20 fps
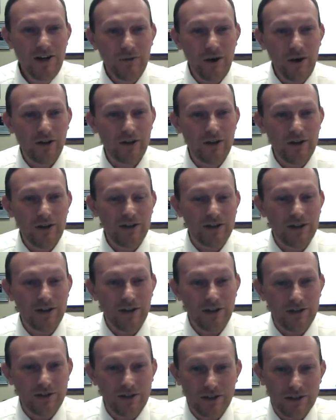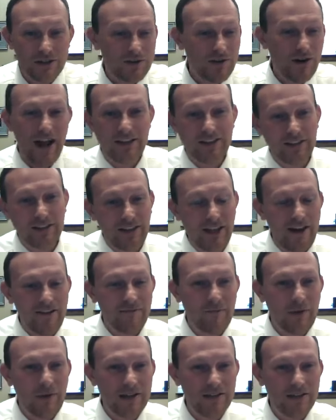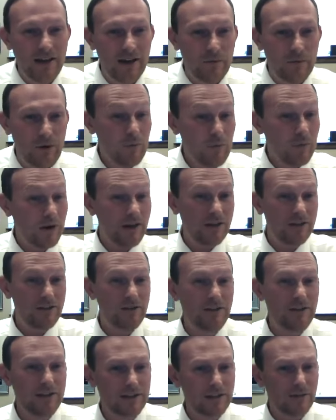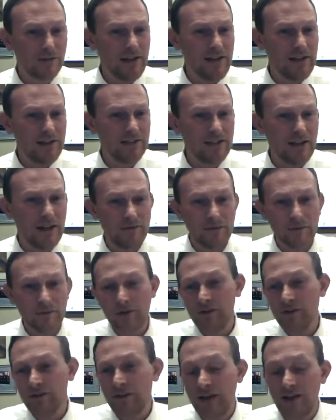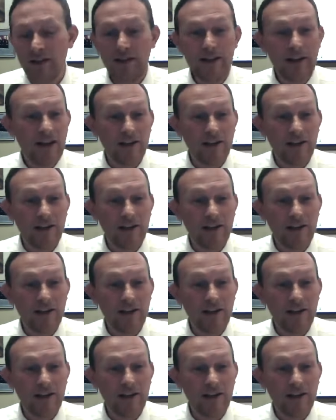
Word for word: well, you can d- distract the left by saying, well, we're going to do this green stuff and we're going to do that.